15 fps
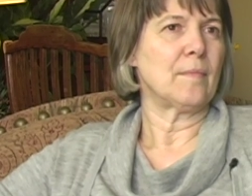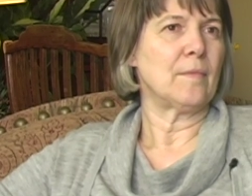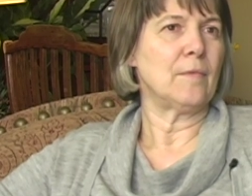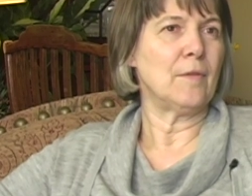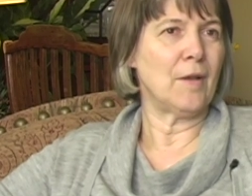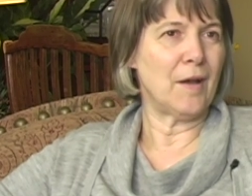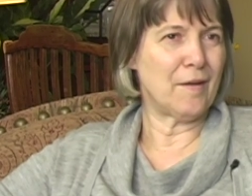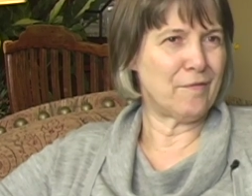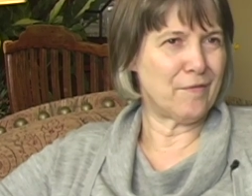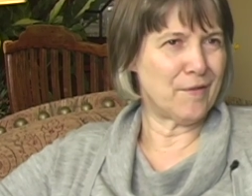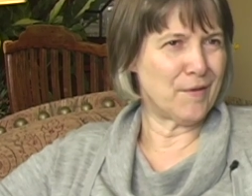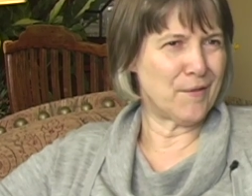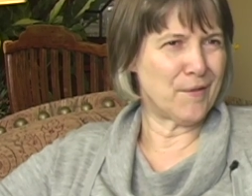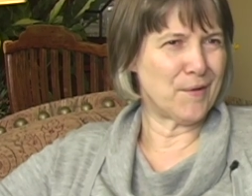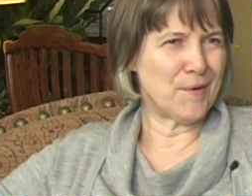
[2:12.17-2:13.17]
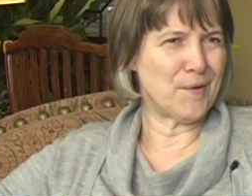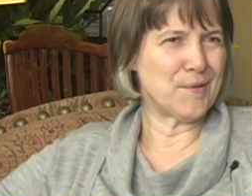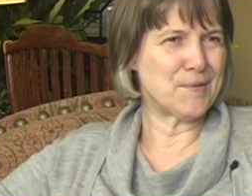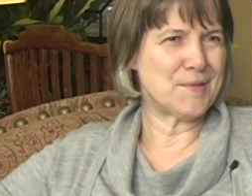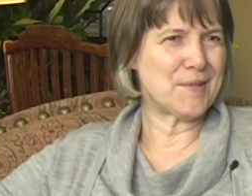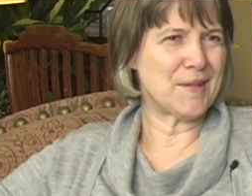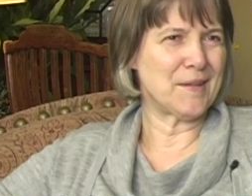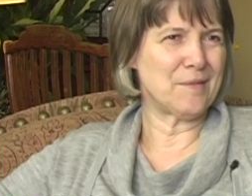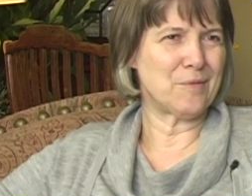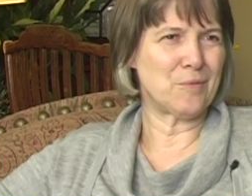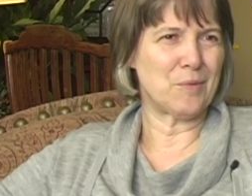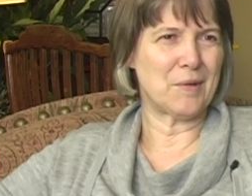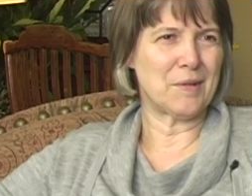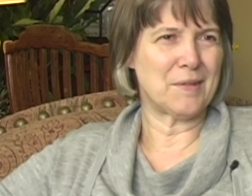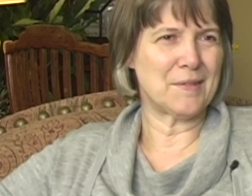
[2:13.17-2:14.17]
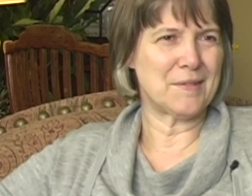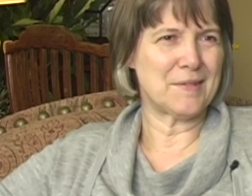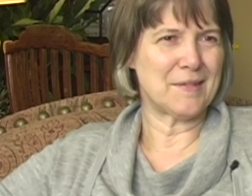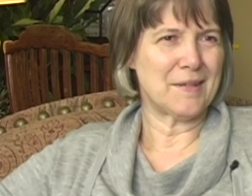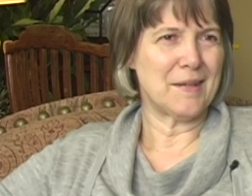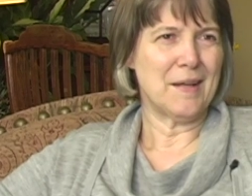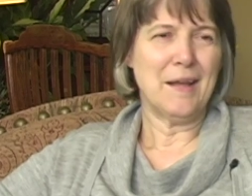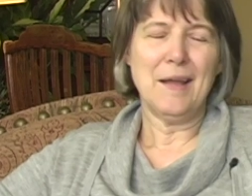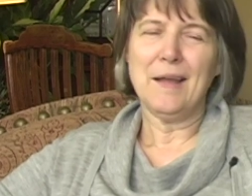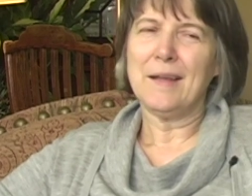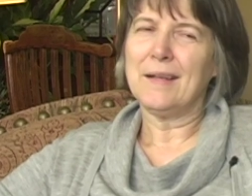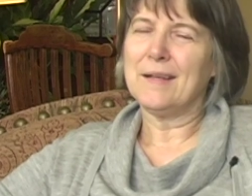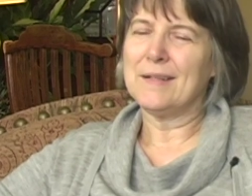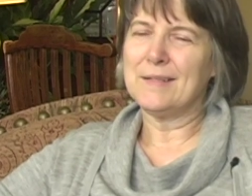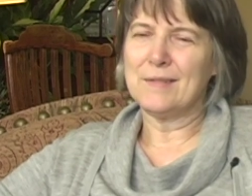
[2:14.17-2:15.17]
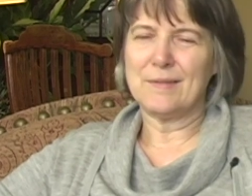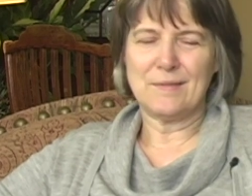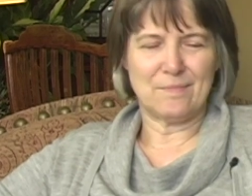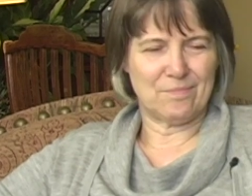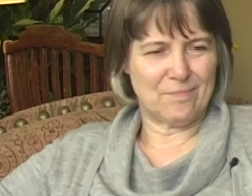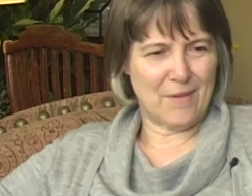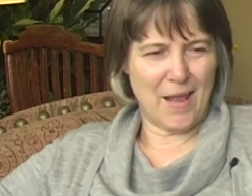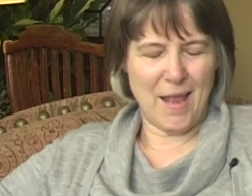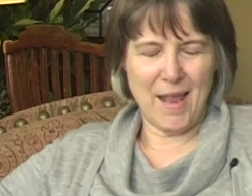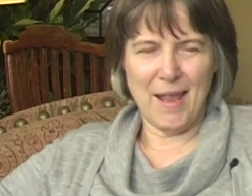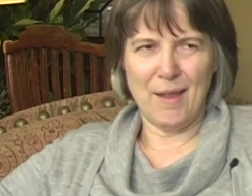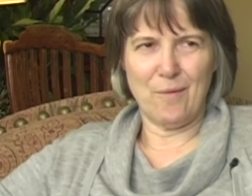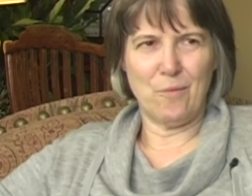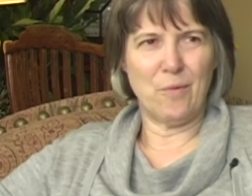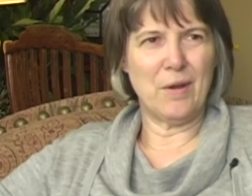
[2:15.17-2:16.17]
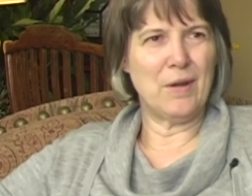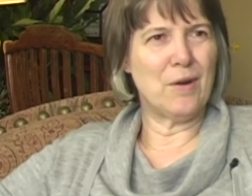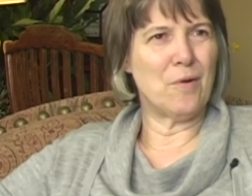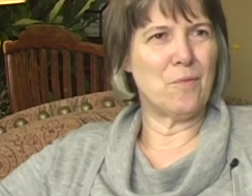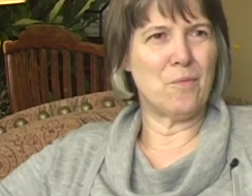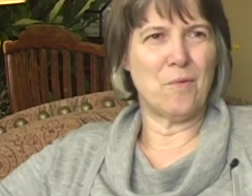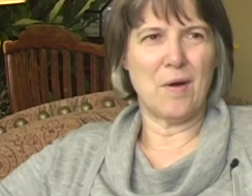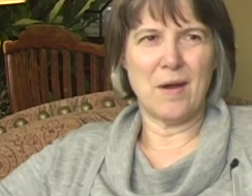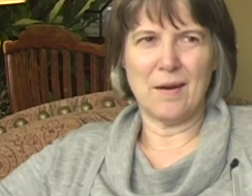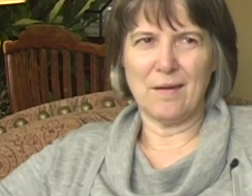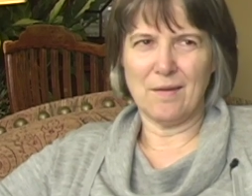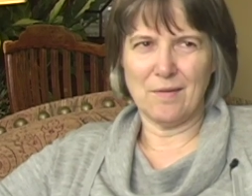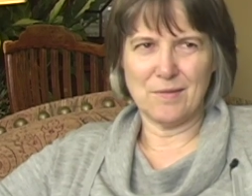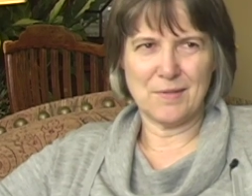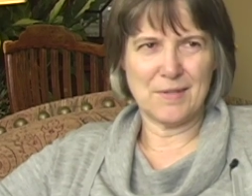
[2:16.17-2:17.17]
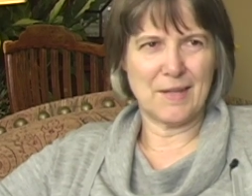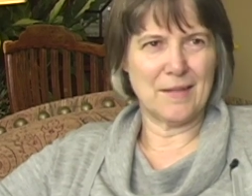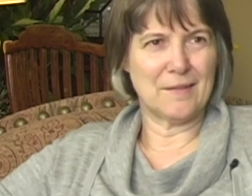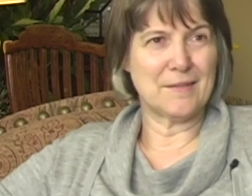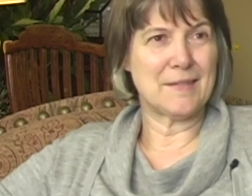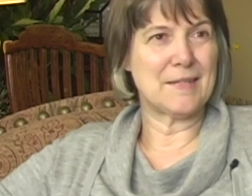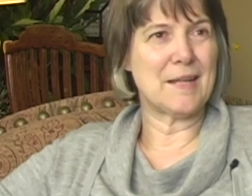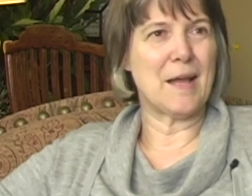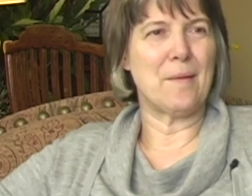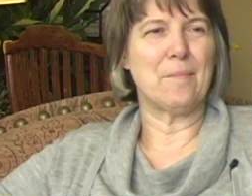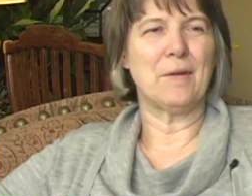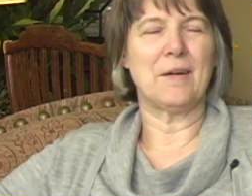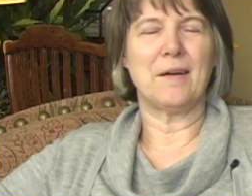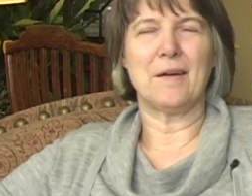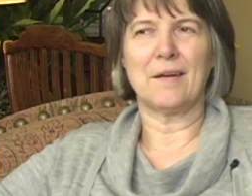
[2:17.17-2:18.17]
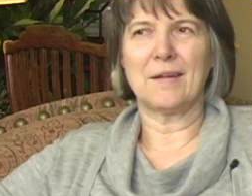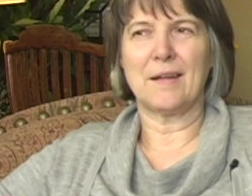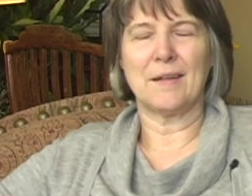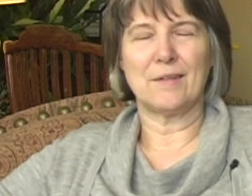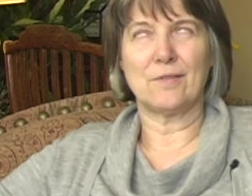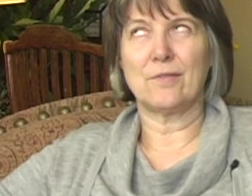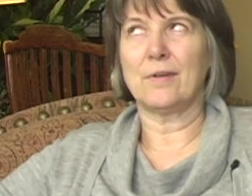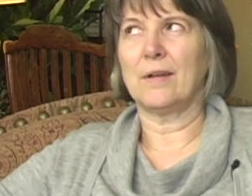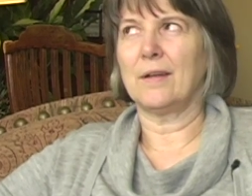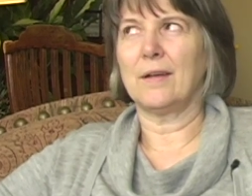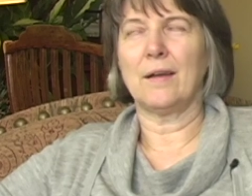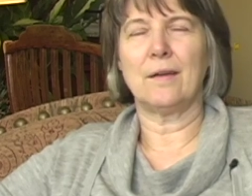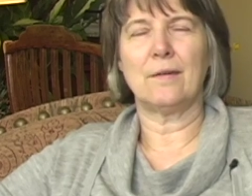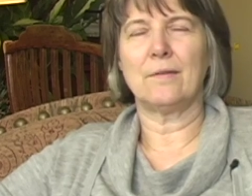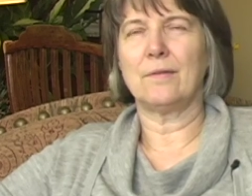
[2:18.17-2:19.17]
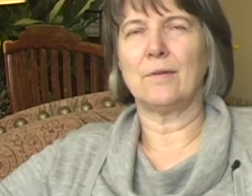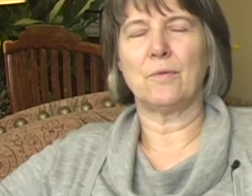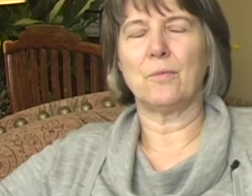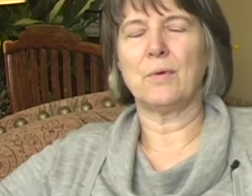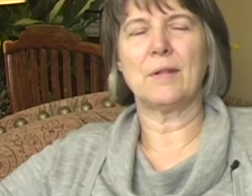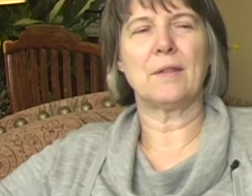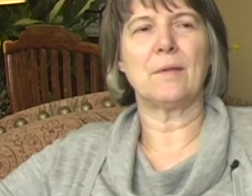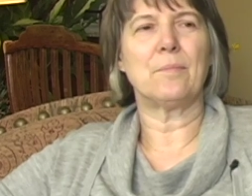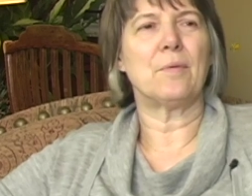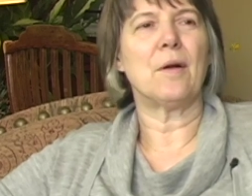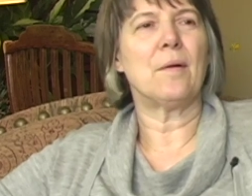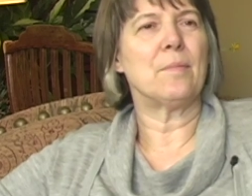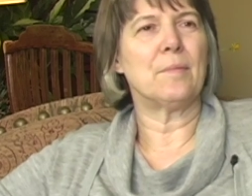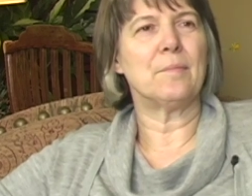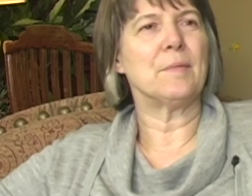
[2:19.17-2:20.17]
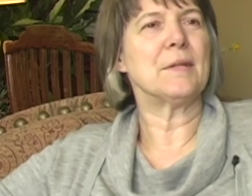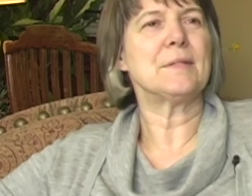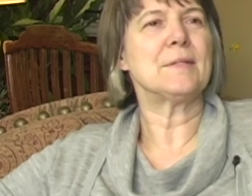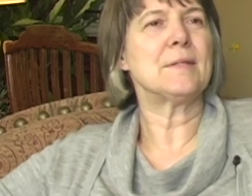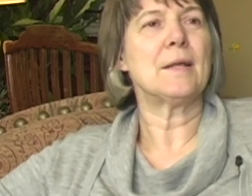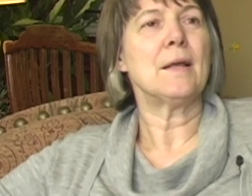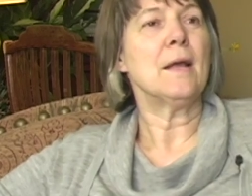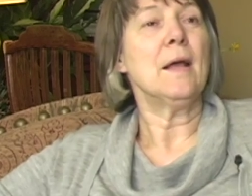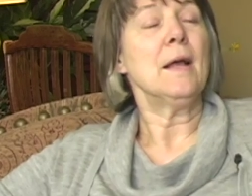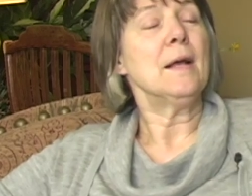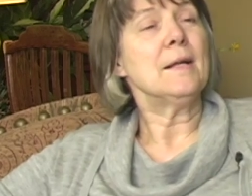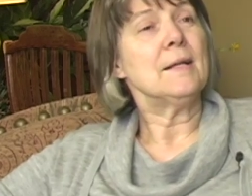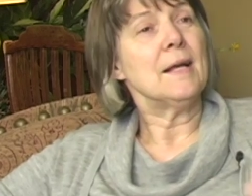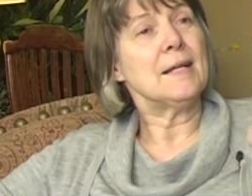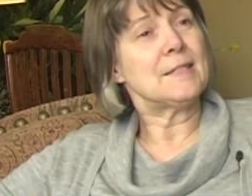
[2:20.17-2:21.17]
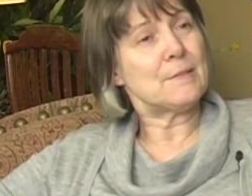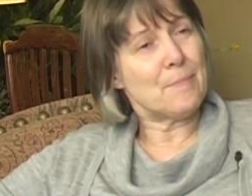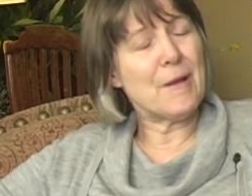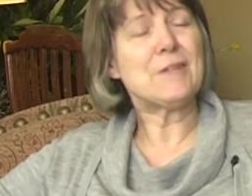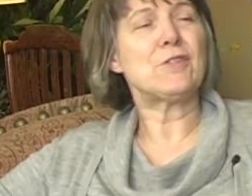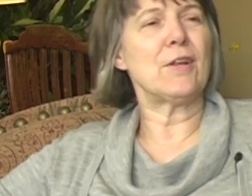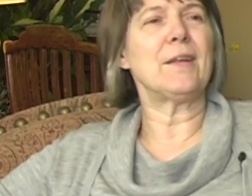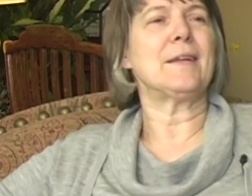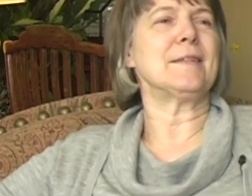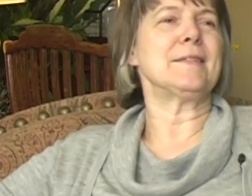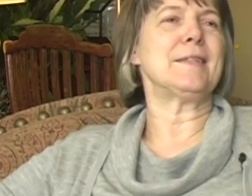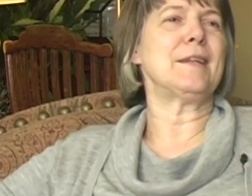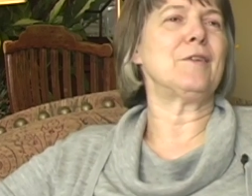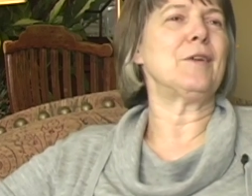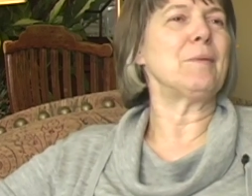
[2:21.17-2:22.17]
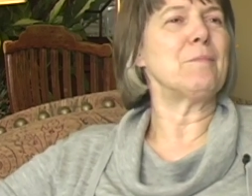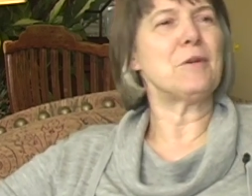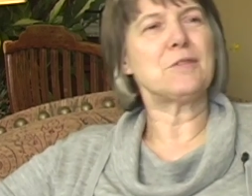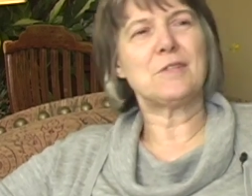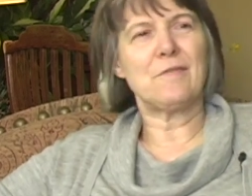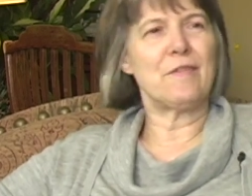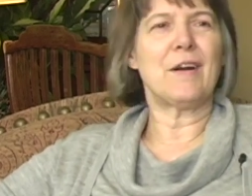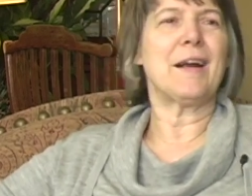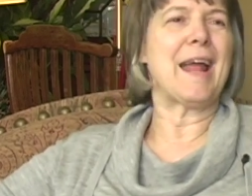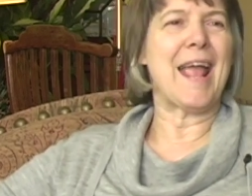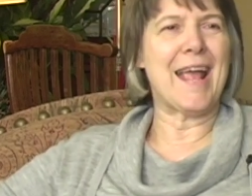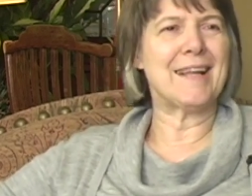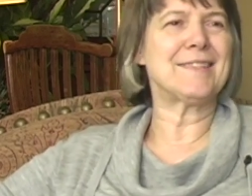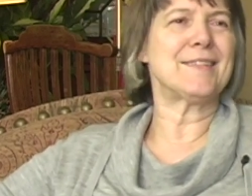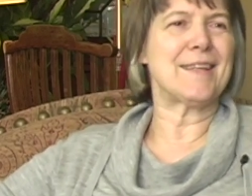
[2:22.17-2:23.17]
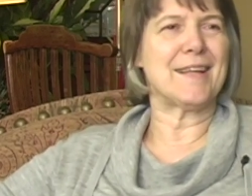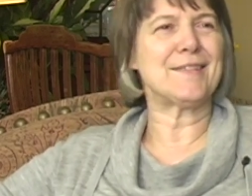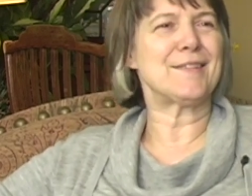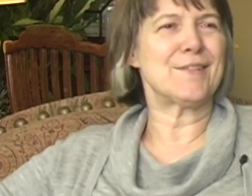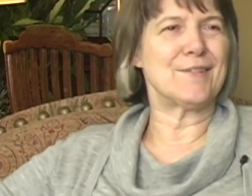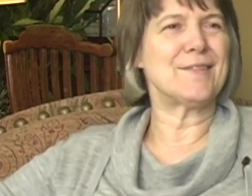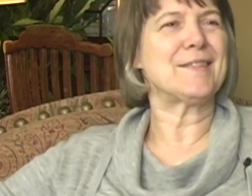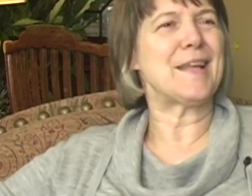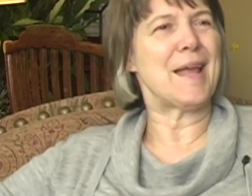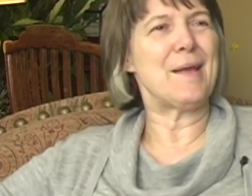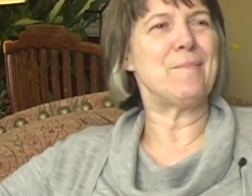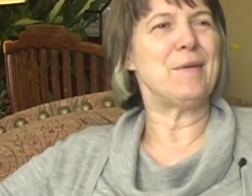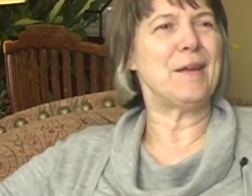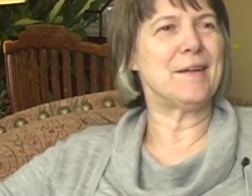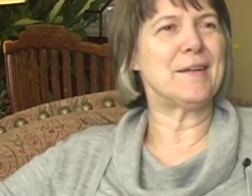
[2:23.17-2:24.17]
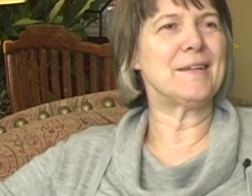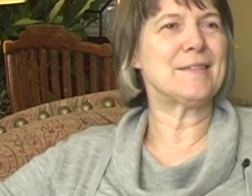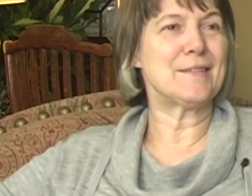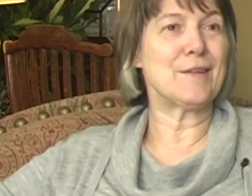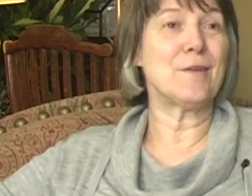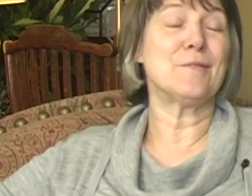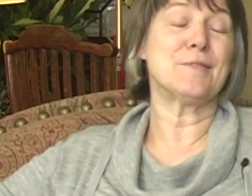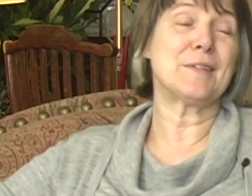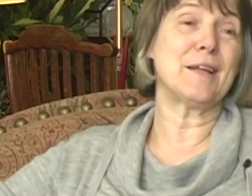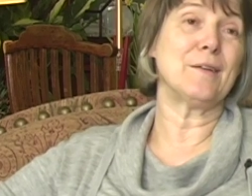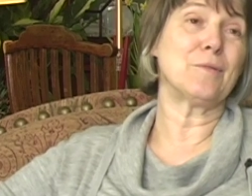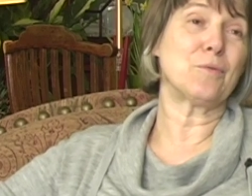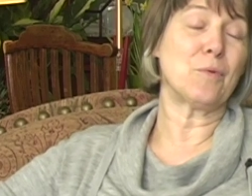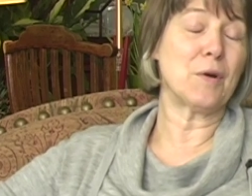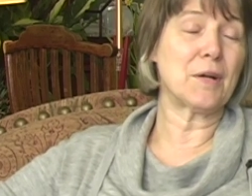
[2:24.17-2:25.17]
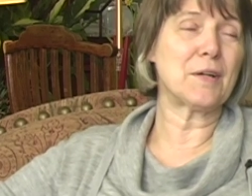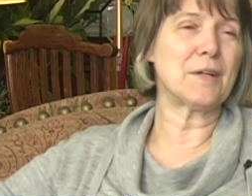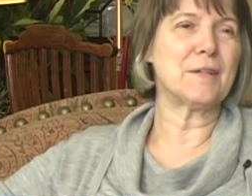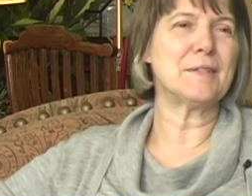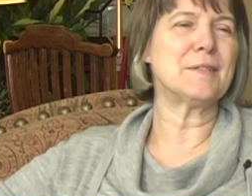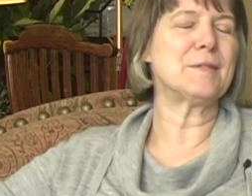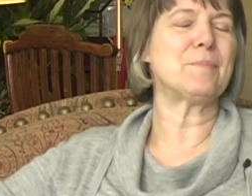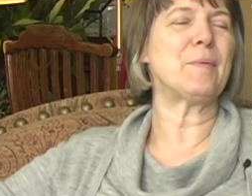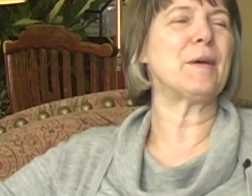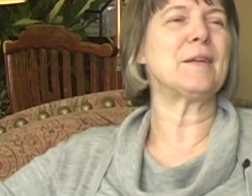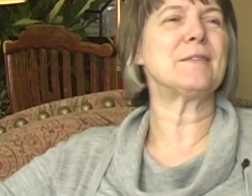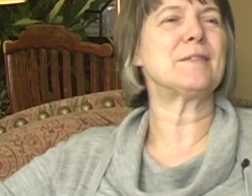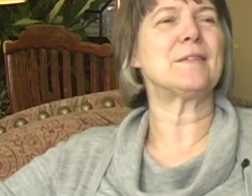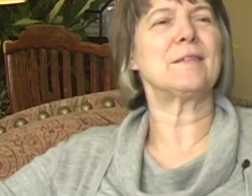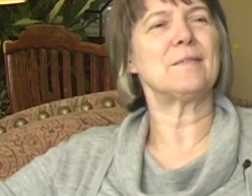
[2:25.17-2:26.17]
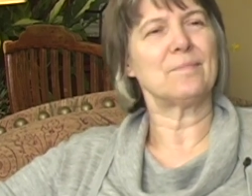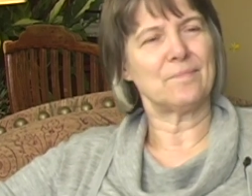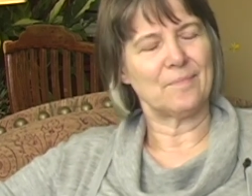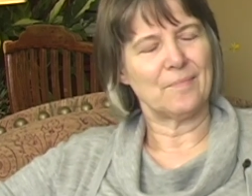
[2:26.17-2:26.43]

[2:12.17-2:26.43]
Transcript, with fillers: not for the low-skilled workers. Because, hey, we don't want low-skilled scum in our country. I don't know what the problem is. Especially considering most of our ancestors came here as low-skilled workers, but